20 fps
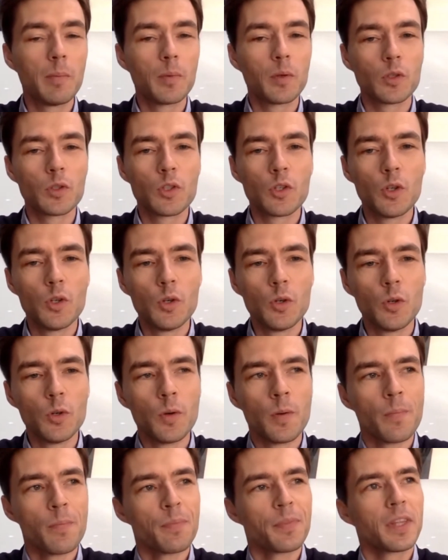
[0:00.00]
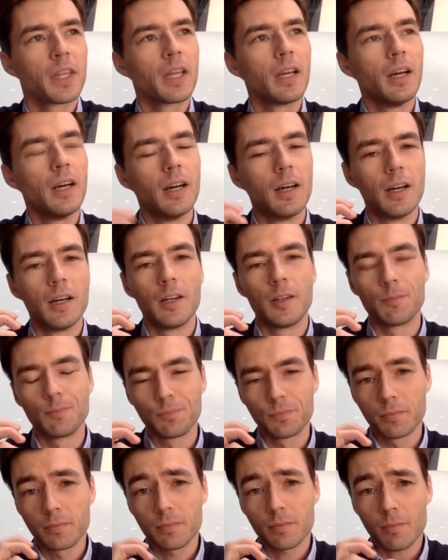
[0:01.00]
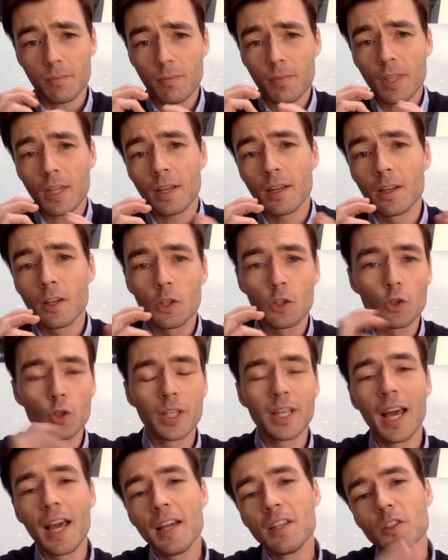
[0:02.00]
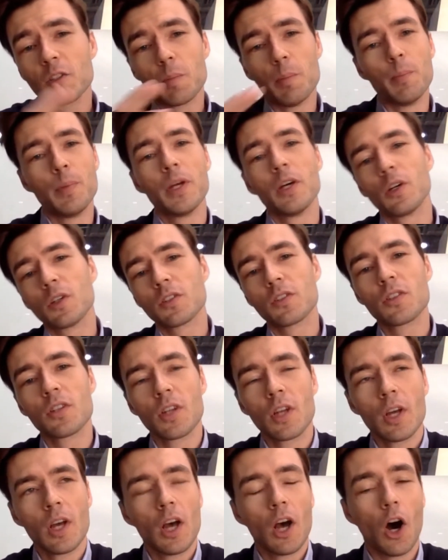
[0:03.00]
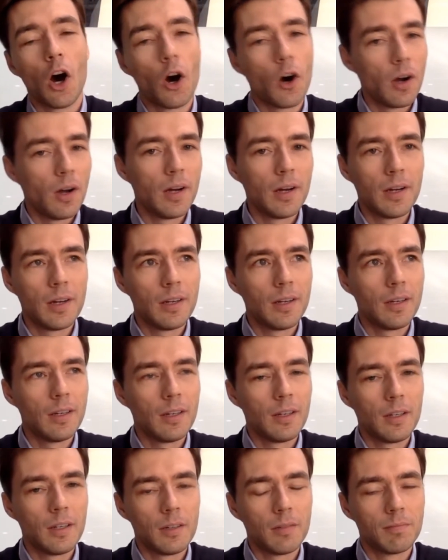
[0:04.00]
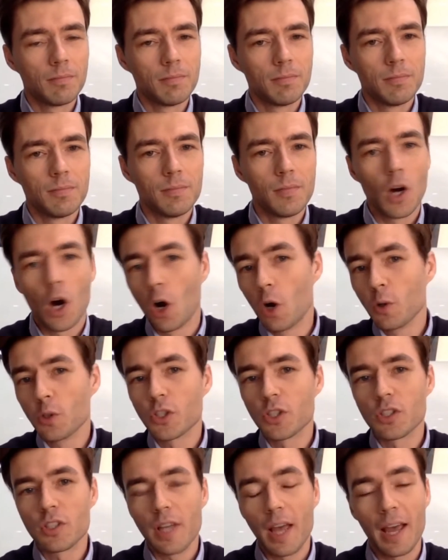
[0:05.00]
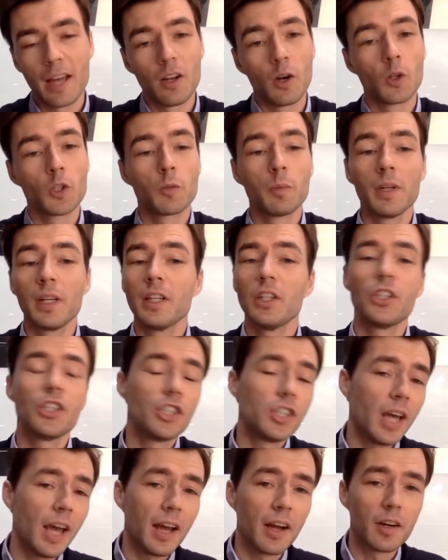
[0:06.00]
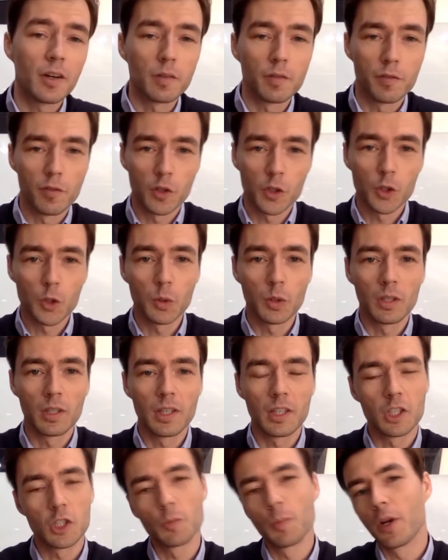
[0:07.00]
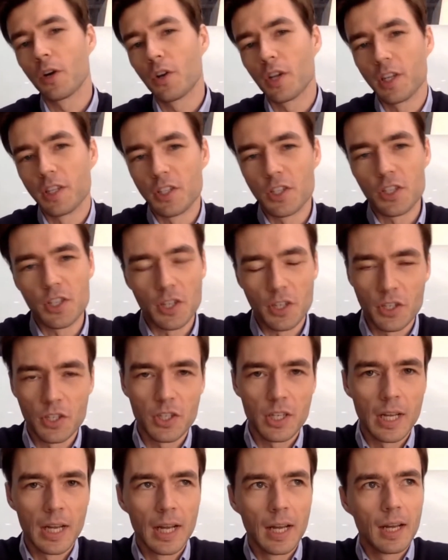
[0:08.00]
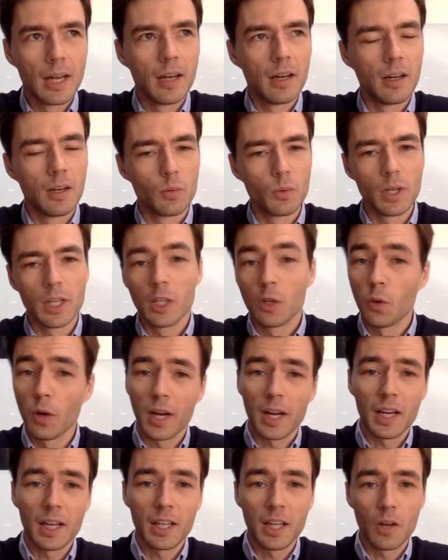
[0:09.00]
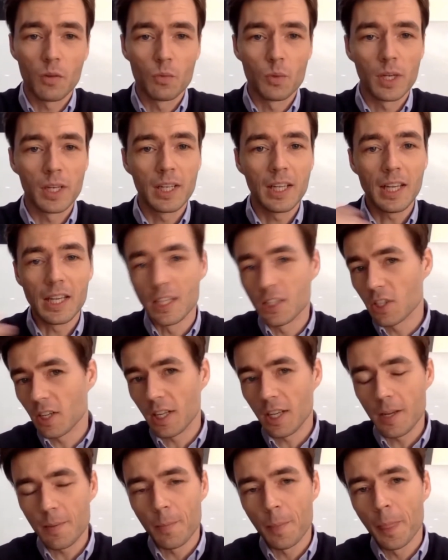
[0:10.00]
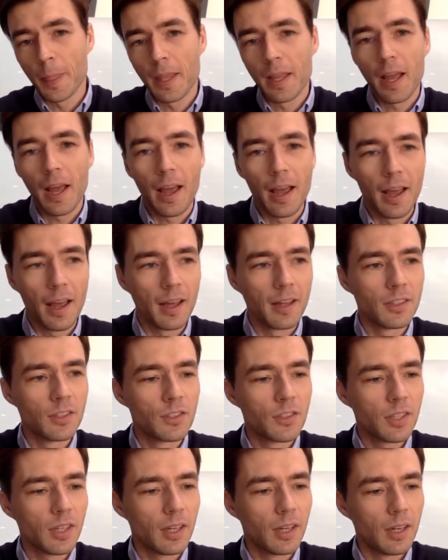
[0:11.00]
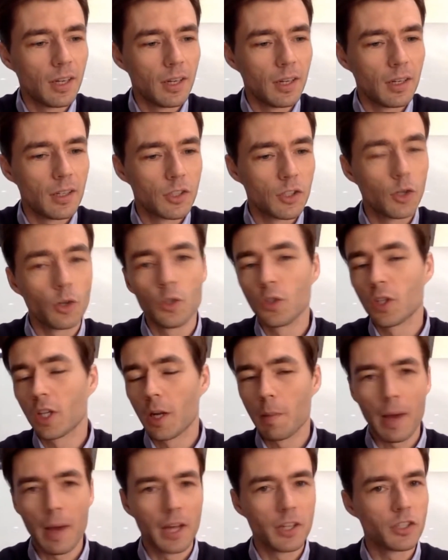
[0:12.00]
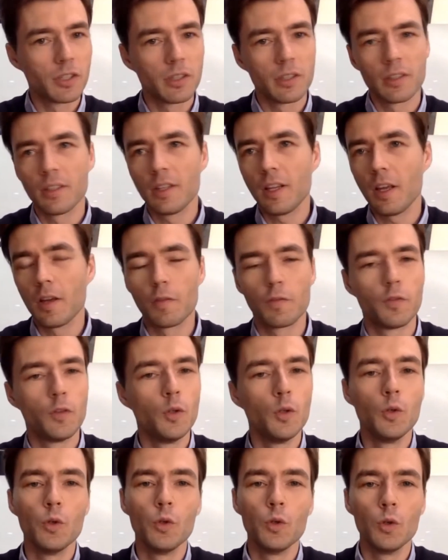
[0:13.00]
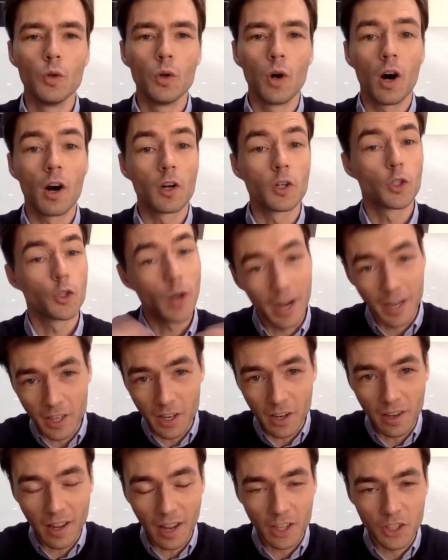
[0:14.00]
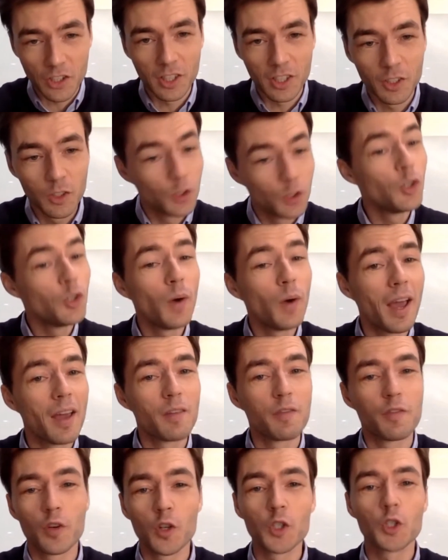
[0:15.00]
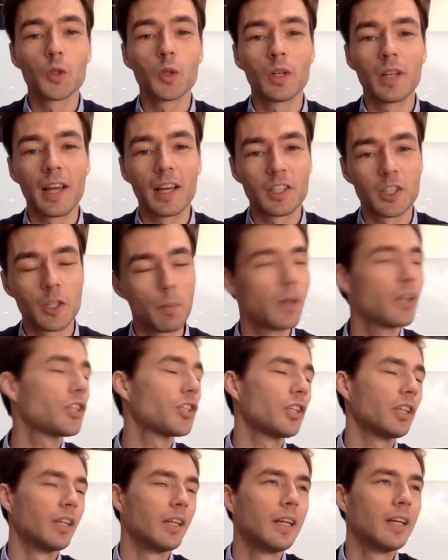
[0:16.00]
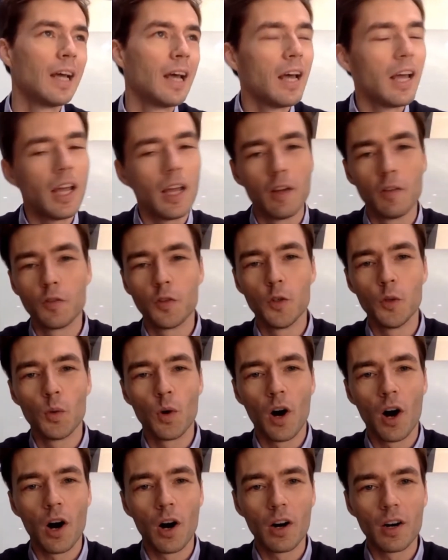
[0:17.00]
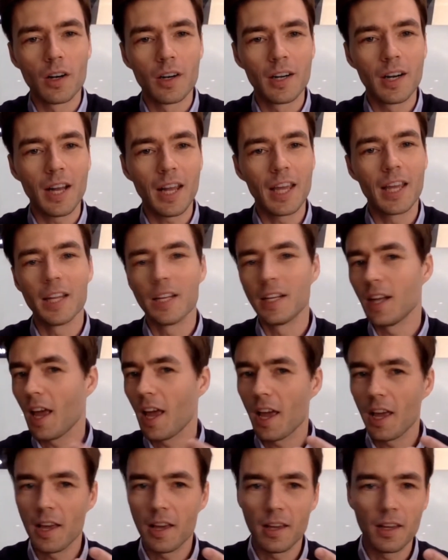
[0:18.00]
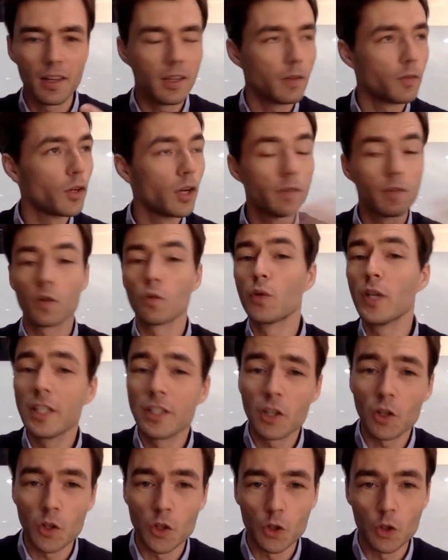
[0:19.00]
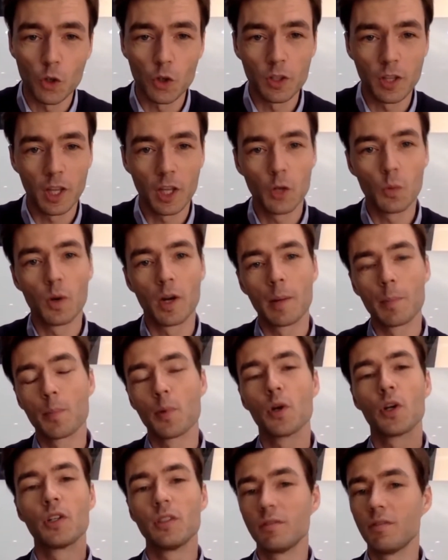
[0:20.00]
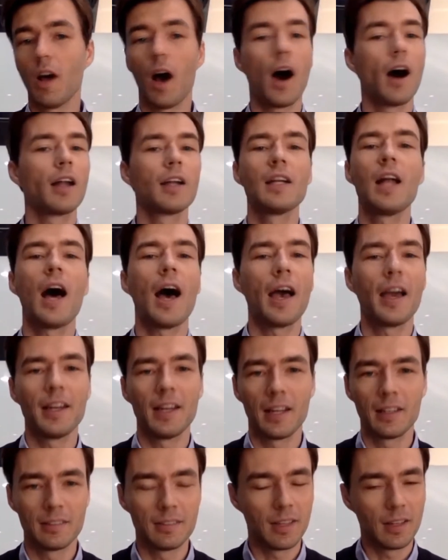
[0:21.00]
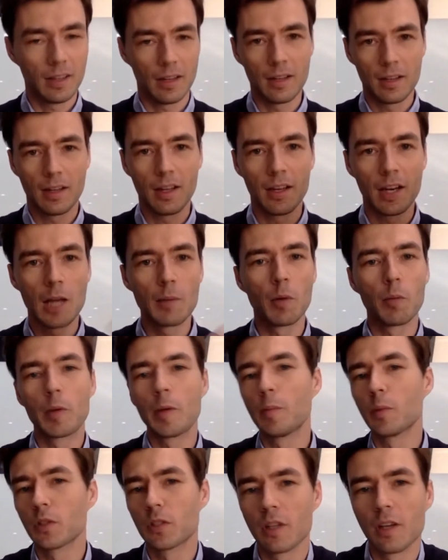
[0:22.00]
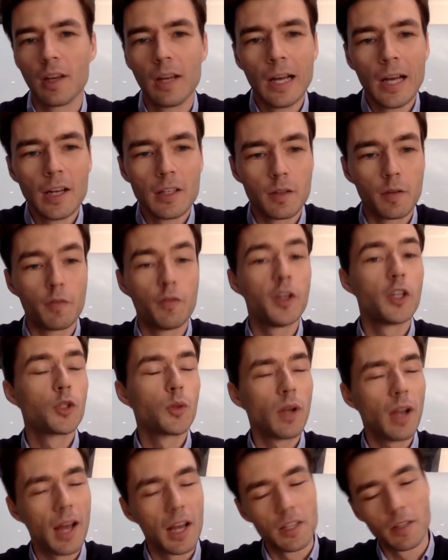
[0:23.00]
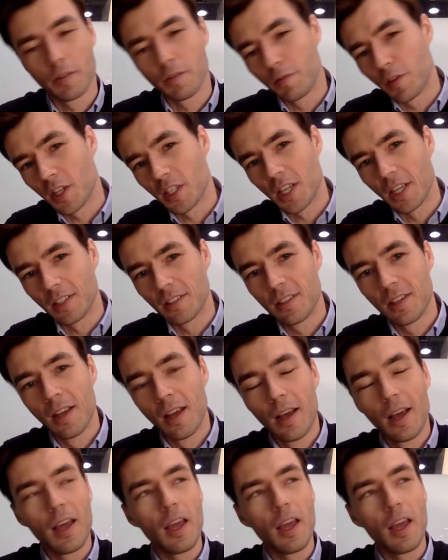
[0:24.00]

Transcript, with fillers: people to um, uh, create, build, uh, um, host, and ultimately share virtual experiences uh, really quickly and really easily. And uh, so you can imagine if you are trying to actually do a virtual exhibition, if yeah. you in a if you have a retail store that you want to put online and uh, uh enable people to to visualize and visit